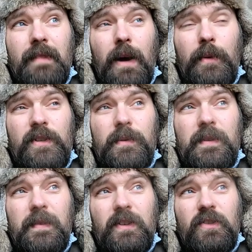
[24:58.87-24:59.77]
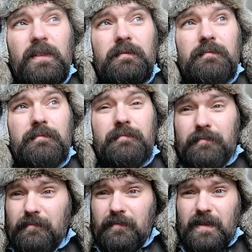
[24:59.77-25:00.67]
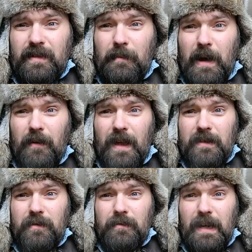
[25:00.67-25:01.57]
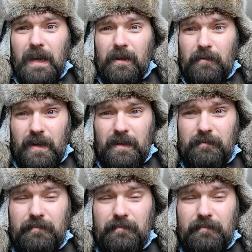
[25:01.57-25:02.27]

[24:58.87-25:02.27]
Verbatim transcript: I wish it was fiction. Somehow that dude got it right.